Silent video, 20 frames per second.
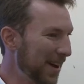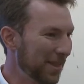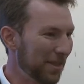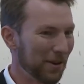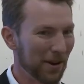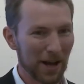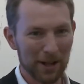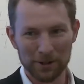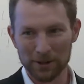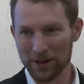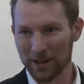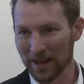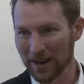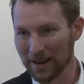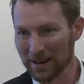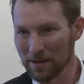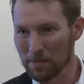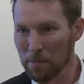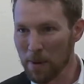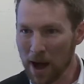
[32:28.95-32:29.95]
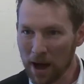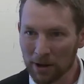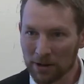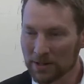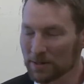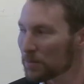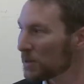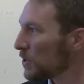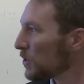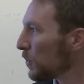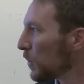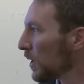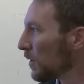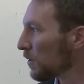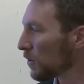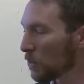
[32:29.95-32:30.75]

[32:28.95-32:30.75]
They're not looking at any of the miles in between or